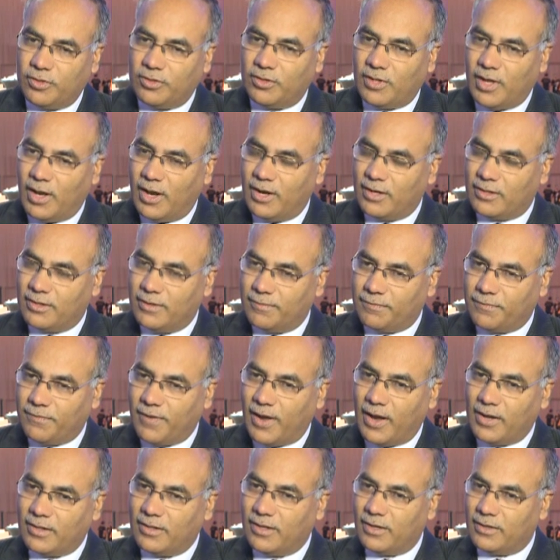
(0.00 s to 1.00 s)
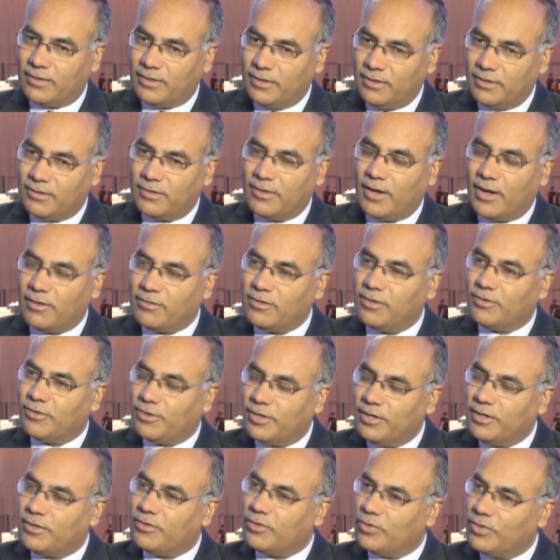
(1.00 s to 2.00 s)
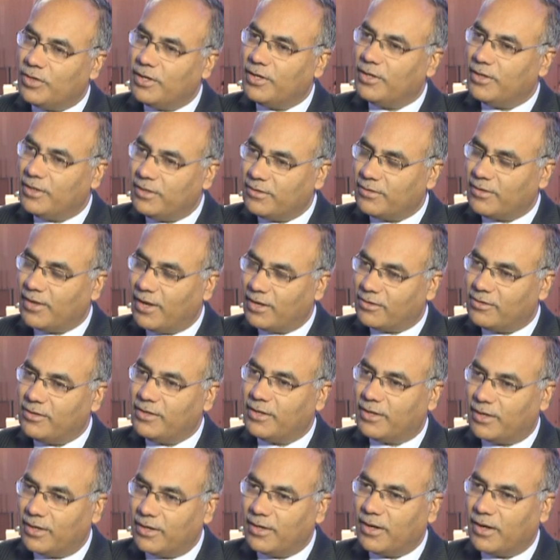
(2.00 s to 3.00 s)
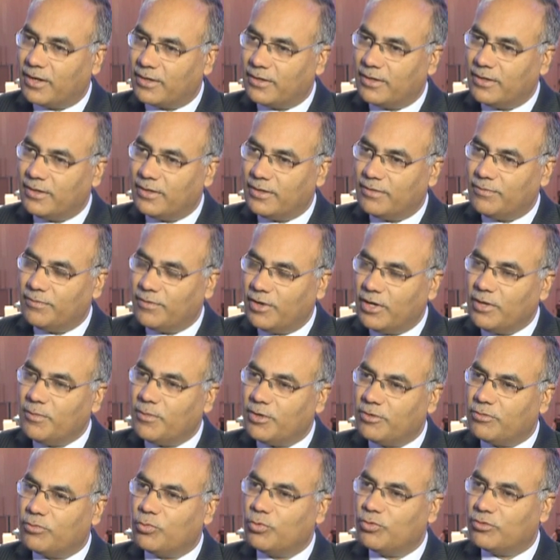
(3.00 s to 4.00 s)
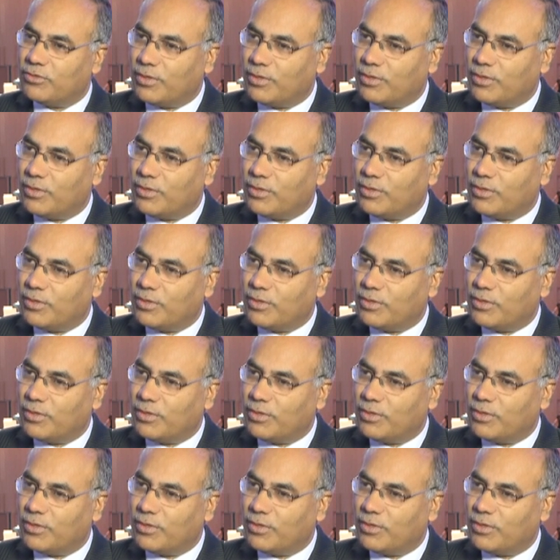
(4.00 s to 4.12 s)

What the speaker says: on that the fact that international trade today is actually conducted very much through